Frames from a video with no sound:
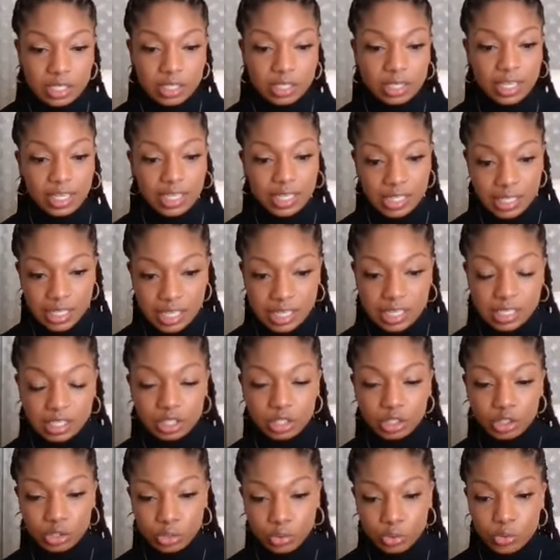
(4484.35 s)
that he needs
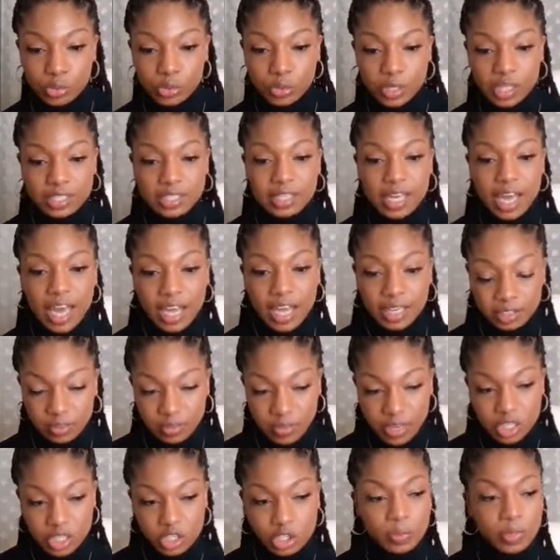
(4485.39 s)
to use you, there's an
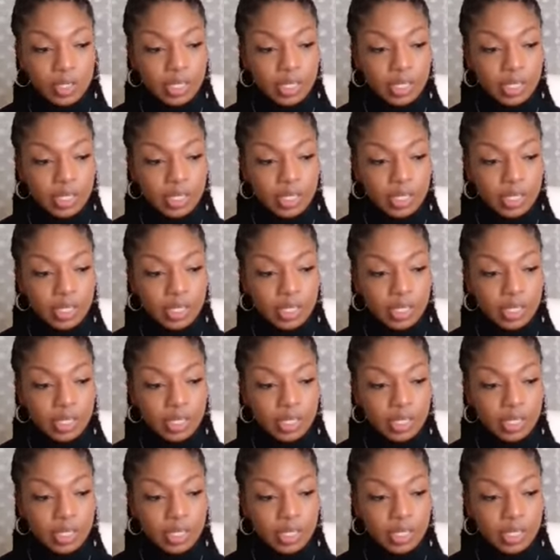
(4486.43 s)
activation.